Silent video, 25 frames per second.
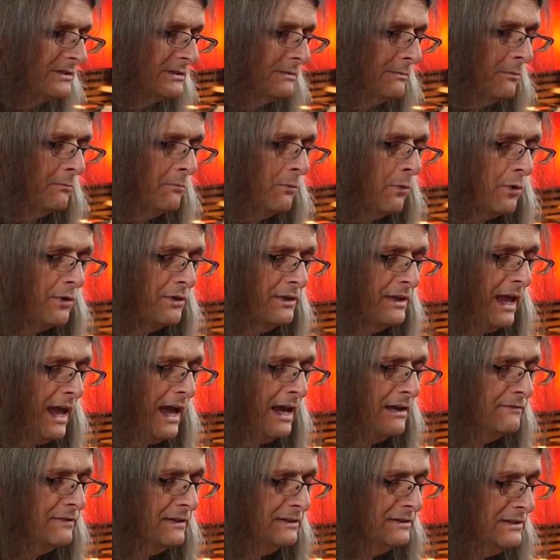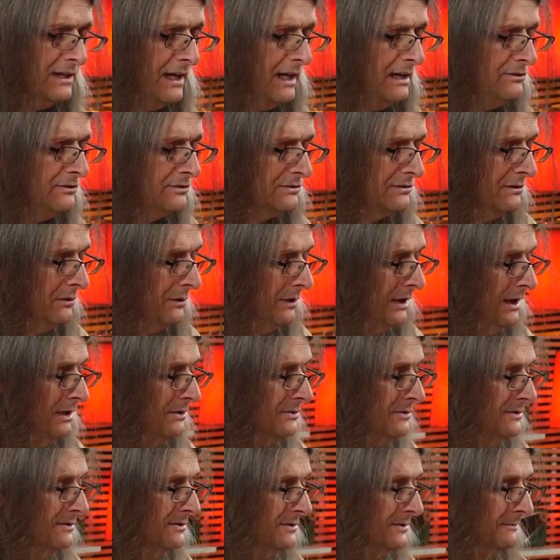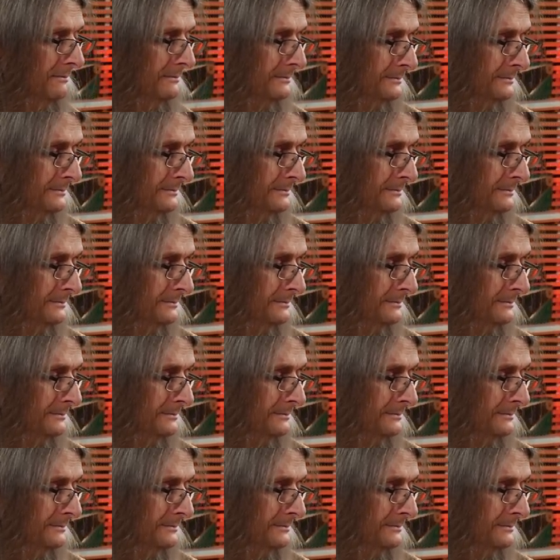in some more of the advantageous locations.